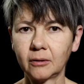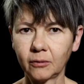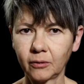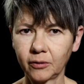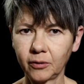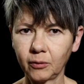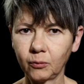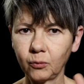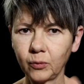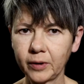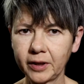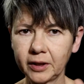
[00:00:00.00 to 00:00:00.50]

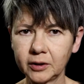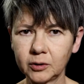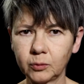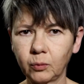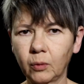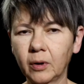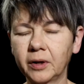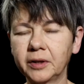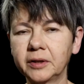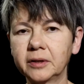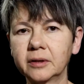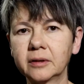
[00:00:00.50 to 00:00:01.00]
the weird
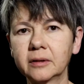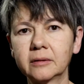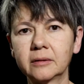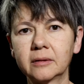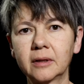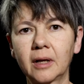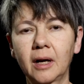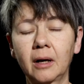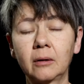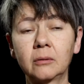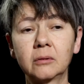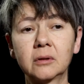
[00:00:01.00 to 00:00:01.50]
one.
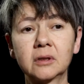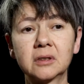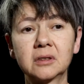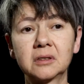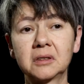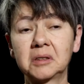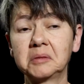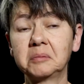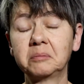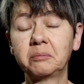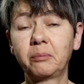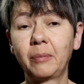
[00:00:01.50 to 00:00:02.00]
I was
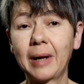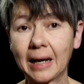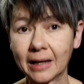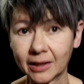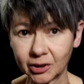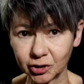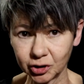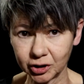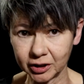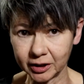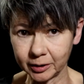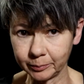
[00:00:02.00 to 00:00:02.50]
the black
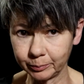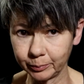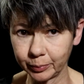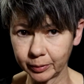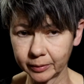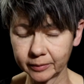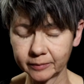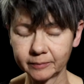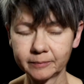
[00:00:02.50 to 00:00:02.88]
sheep.